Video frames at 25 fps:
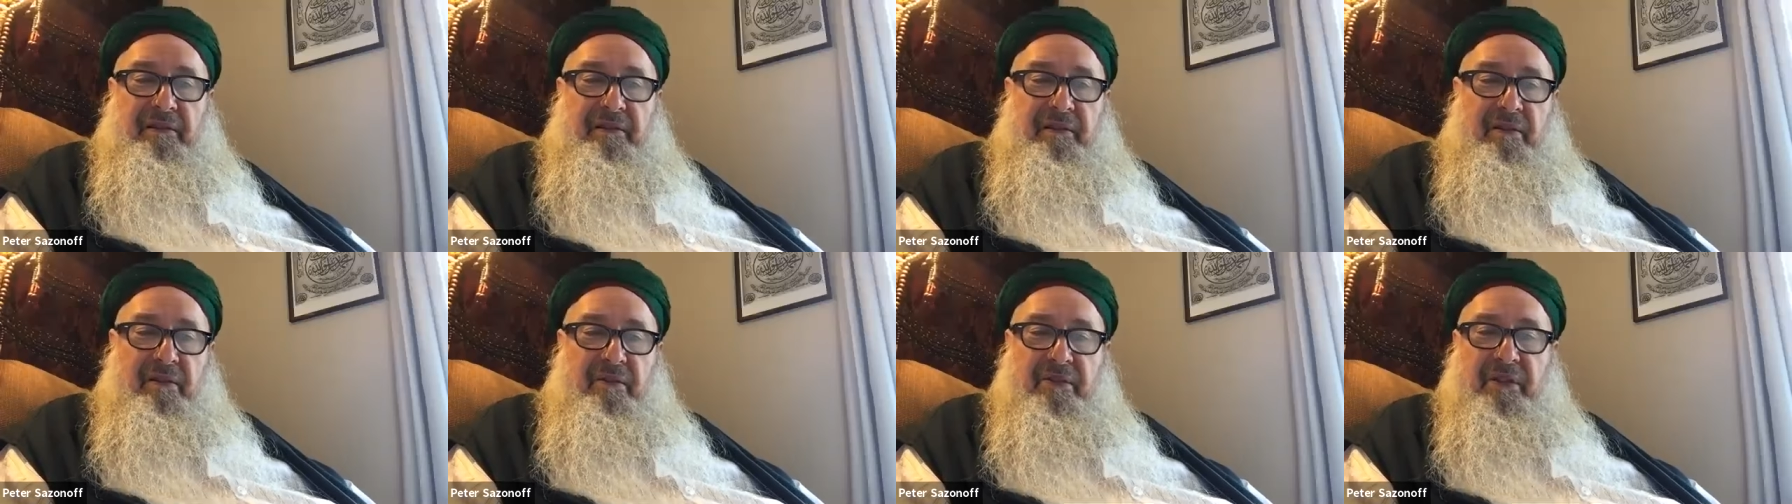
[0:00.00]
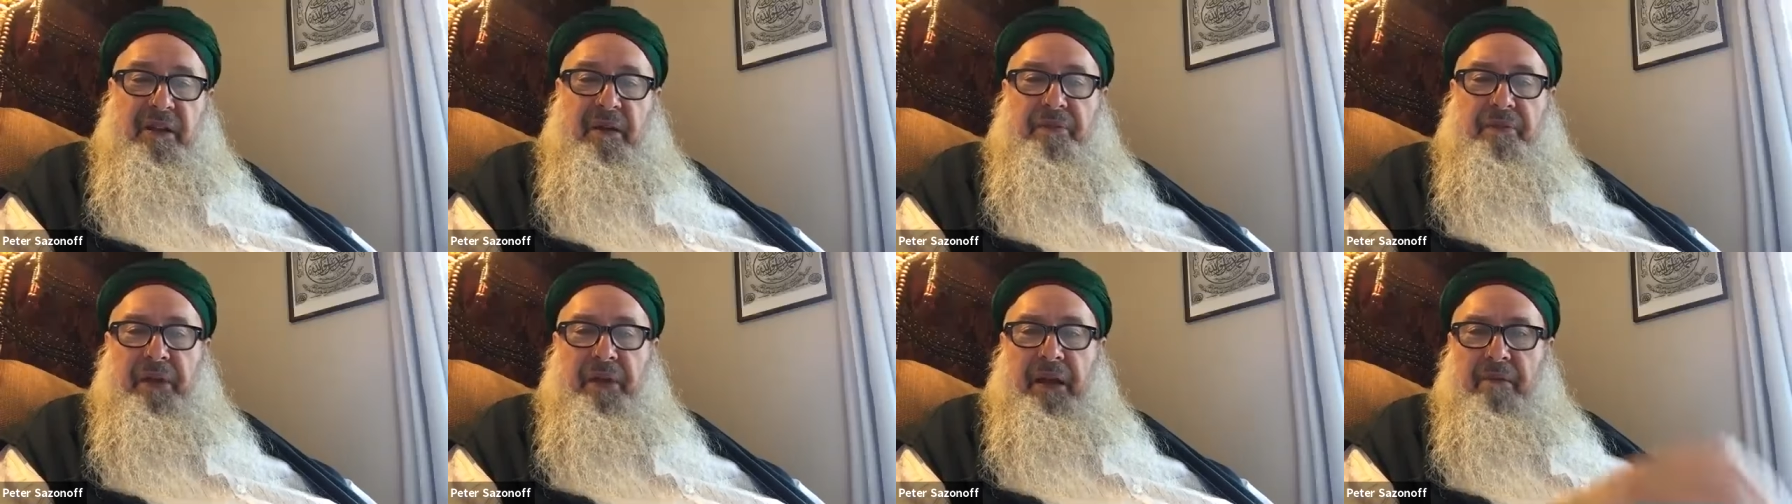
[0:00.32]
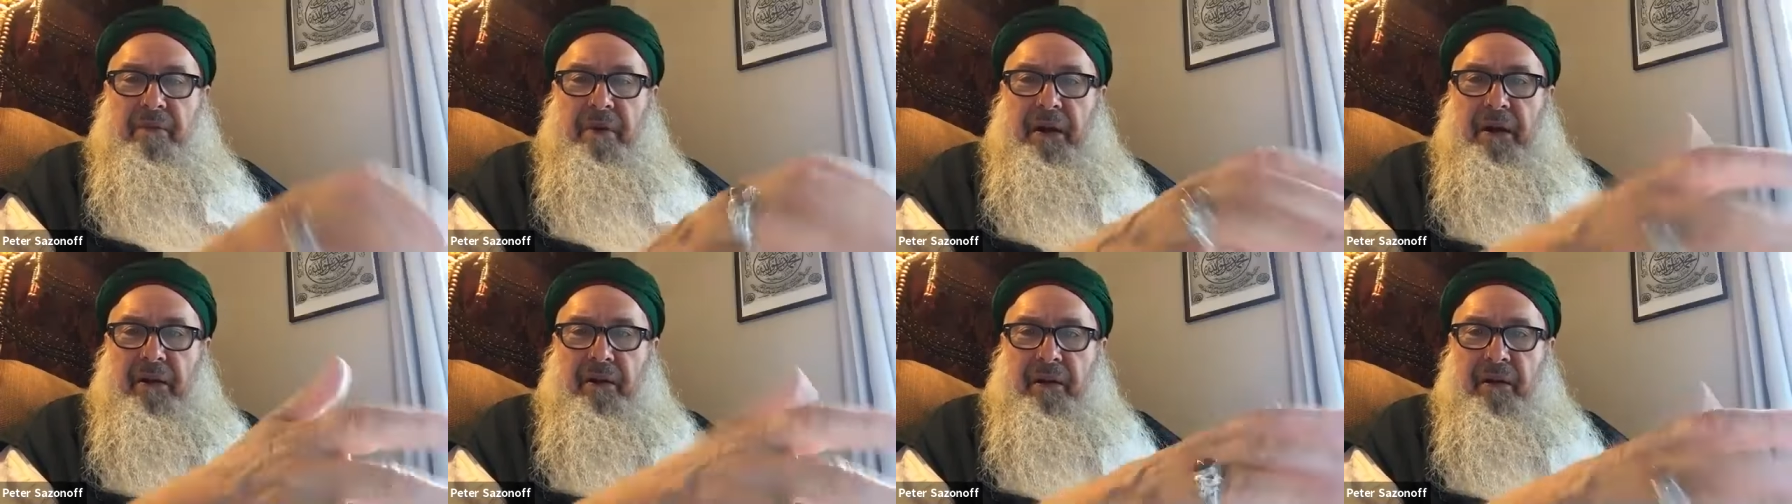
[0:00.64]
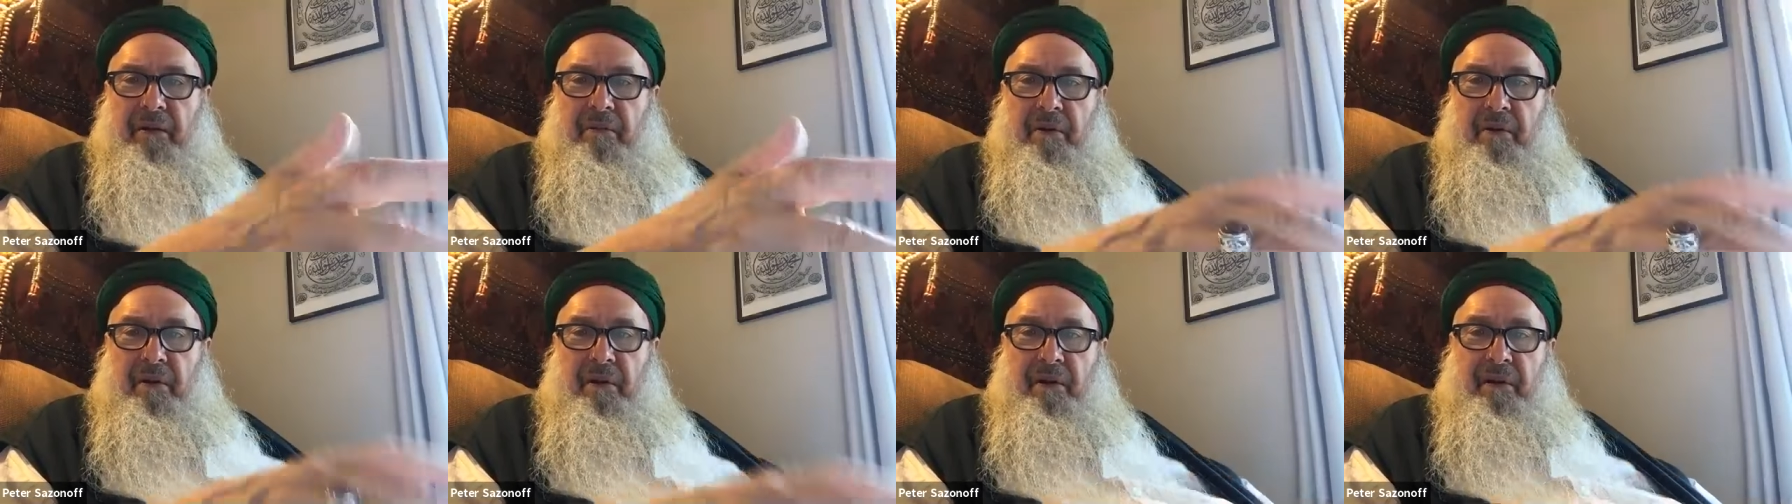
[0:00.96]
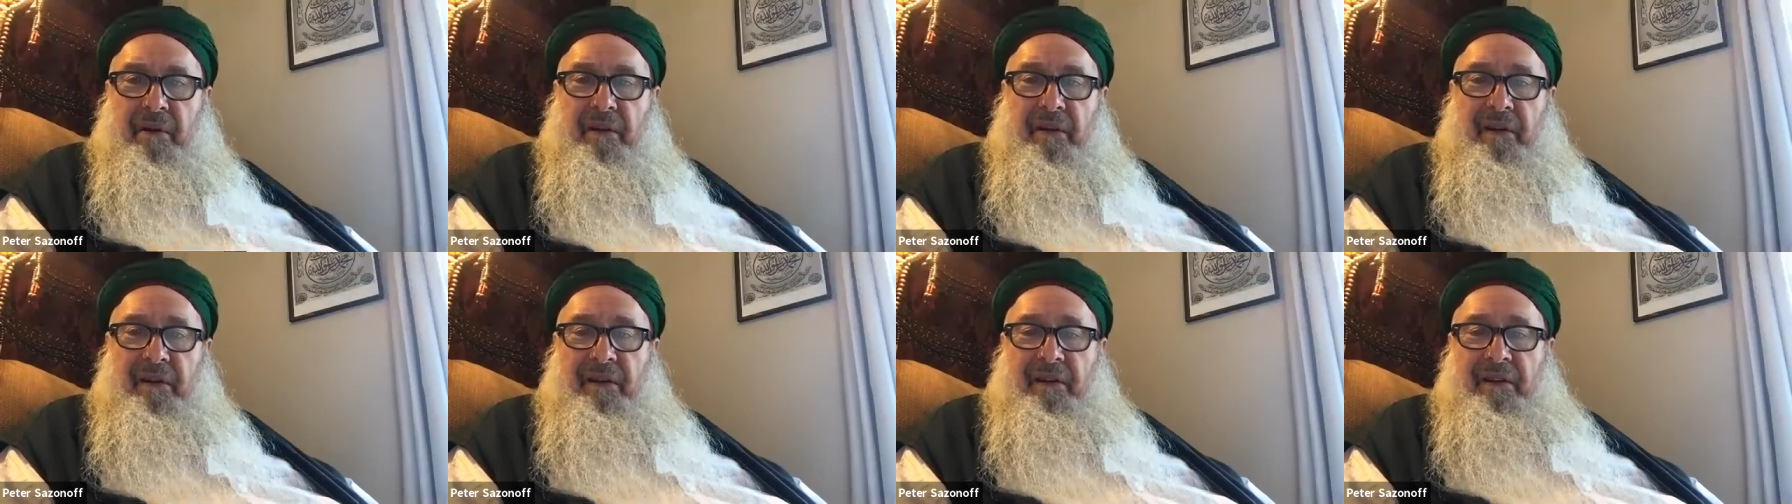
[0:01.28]
There was something about him
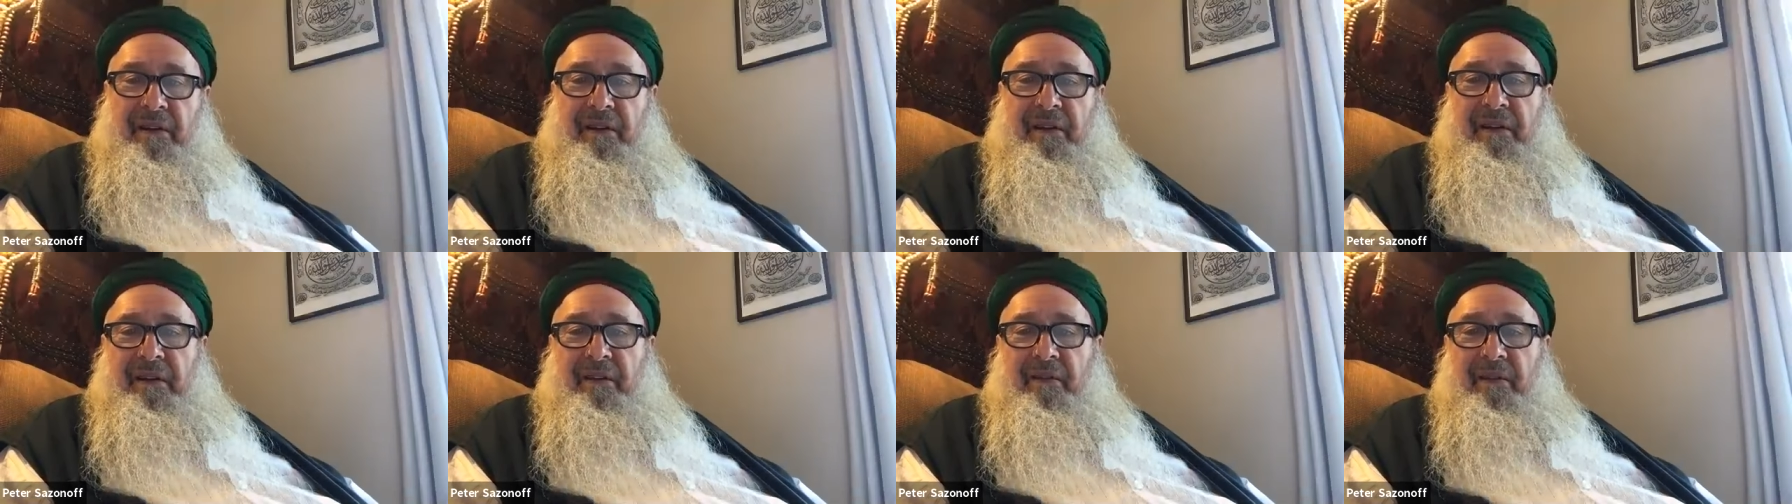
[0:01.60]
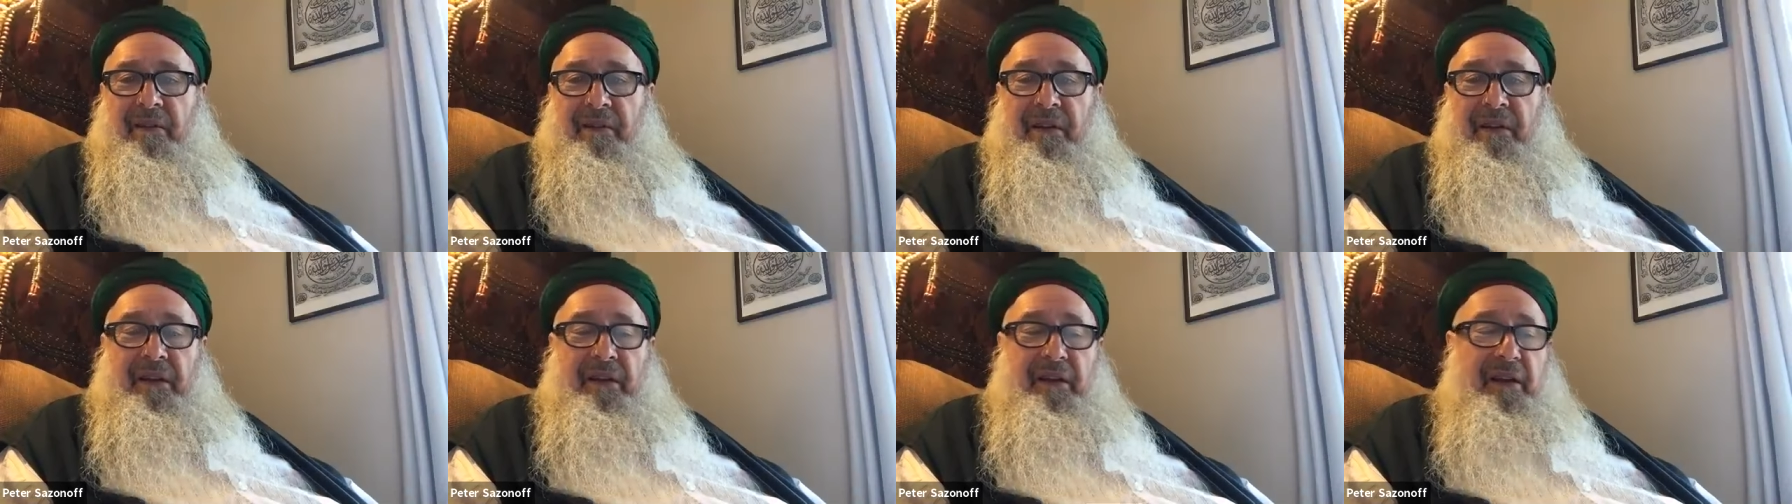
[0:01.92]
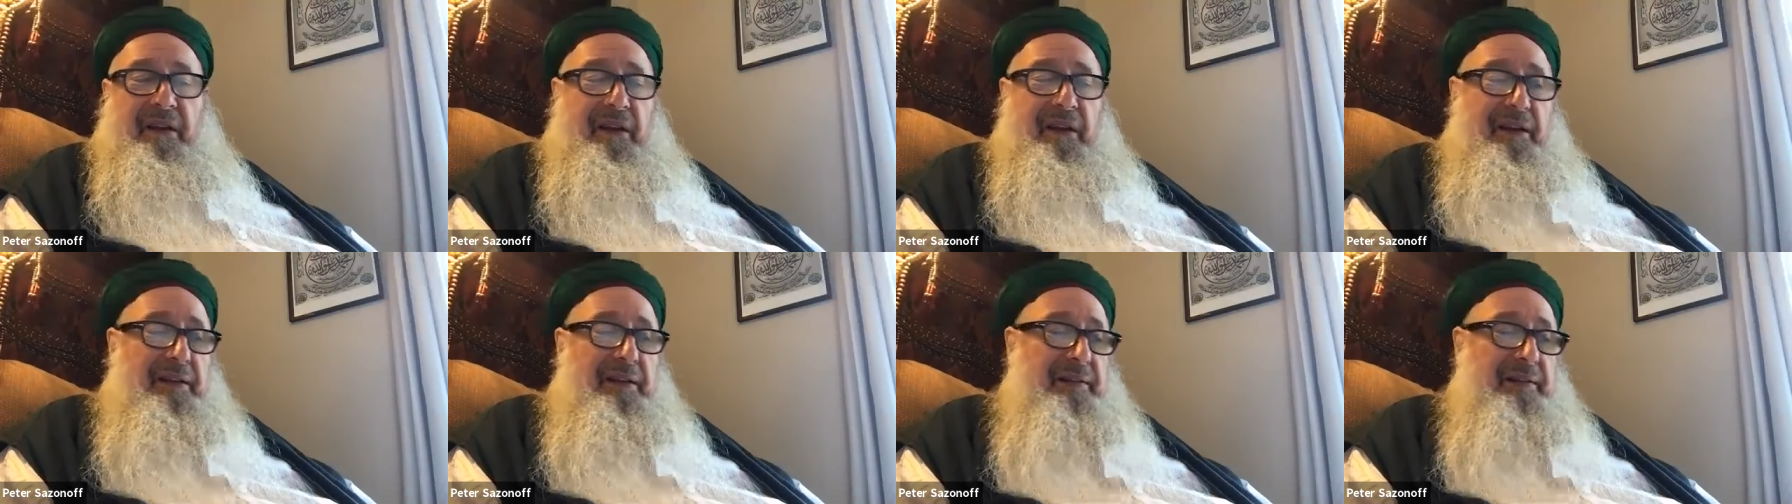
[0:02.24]
irritating.